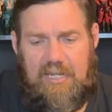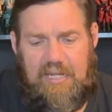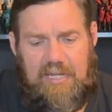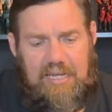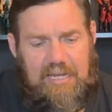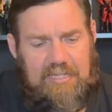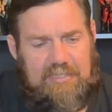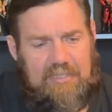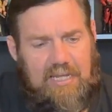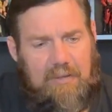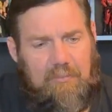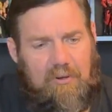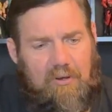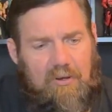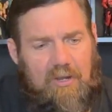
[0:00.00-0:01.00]
He's
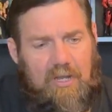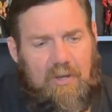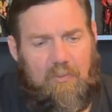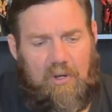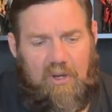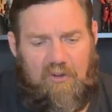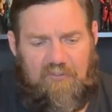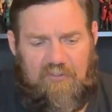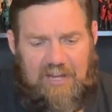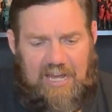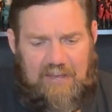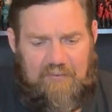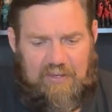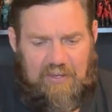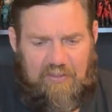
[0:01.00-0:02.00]
number
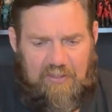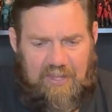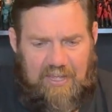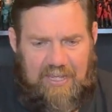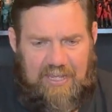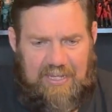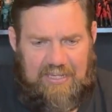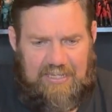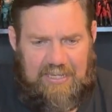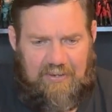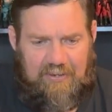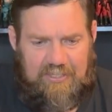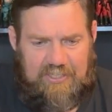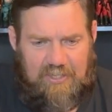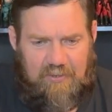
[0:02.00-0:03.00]
105 in the thing. There
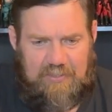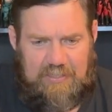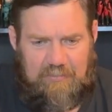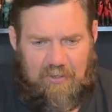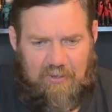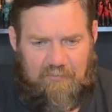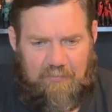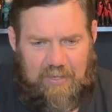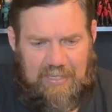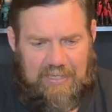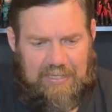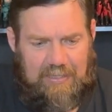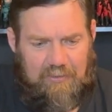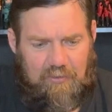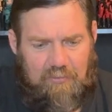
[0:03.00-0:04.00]
he shows him off by
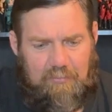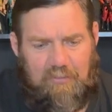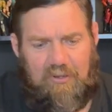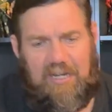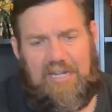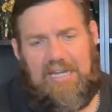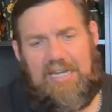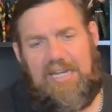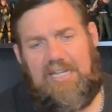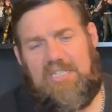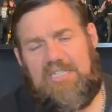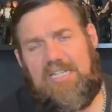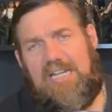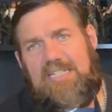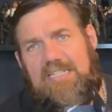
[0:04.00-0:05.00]
like a little bridge. He's
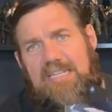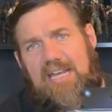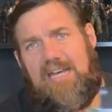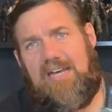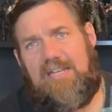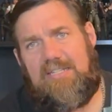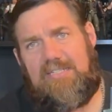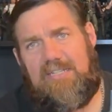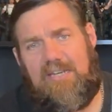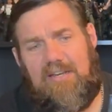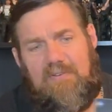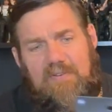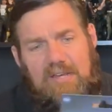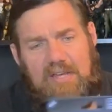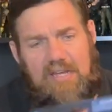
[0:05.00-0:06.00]
got his gun and
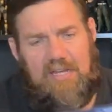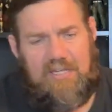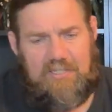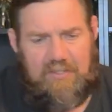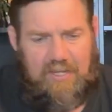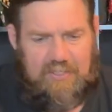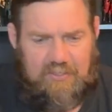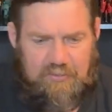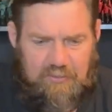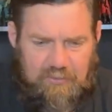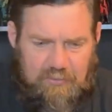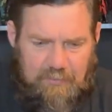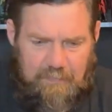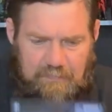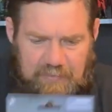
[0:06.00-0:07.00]
stuff. So that's
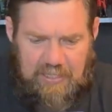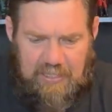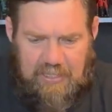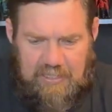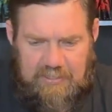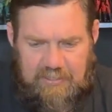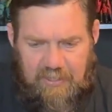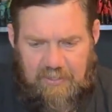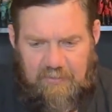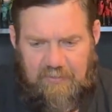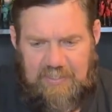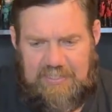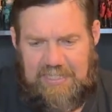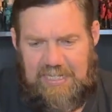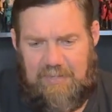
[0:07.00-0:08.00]
cool. So
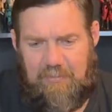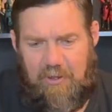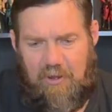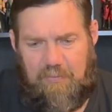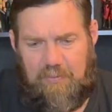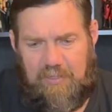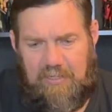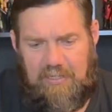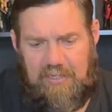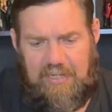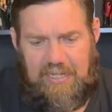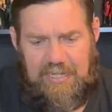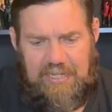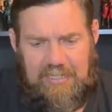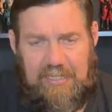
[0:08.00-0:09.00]
let's get him open
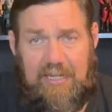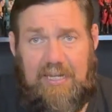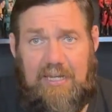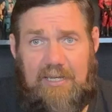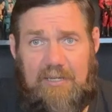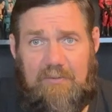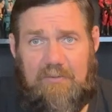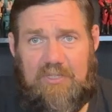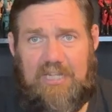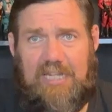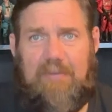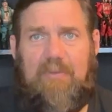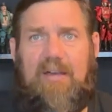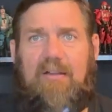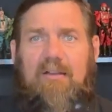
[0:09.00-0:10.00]
and we'll check
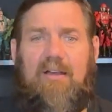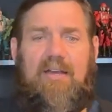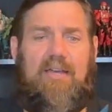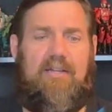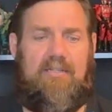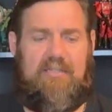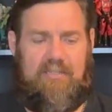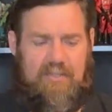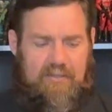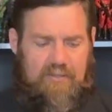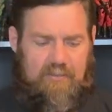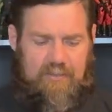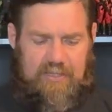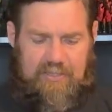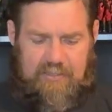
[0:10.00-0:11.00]
him out, all right? So let
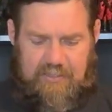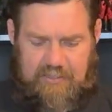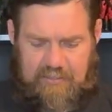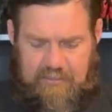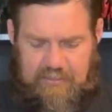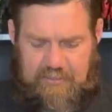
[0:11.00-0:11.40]
me just